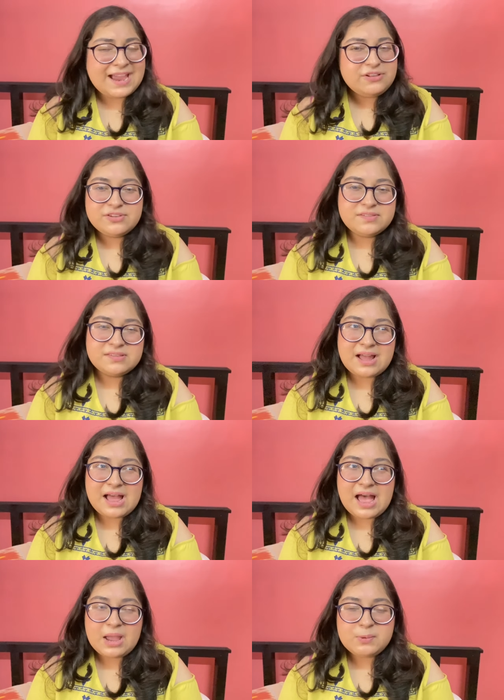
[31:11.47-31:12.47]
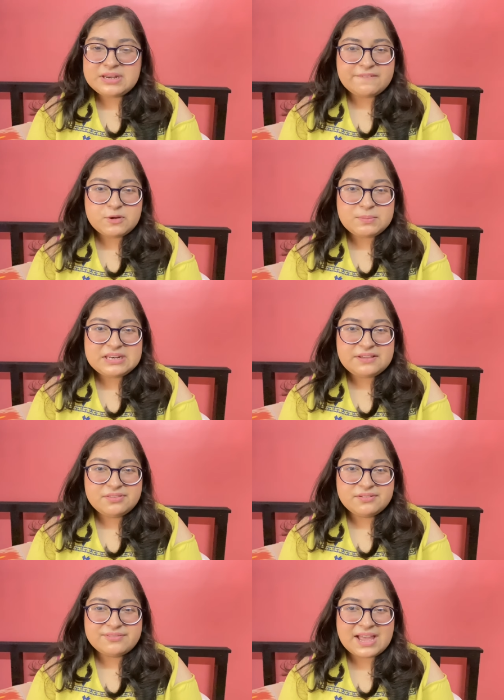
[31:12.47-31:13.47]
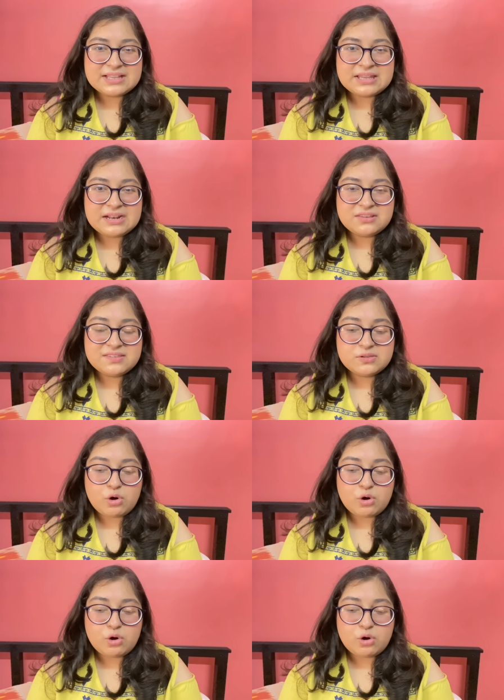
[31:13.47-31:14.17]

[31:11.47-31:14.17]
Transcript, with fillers: I just. I will never believe the fact that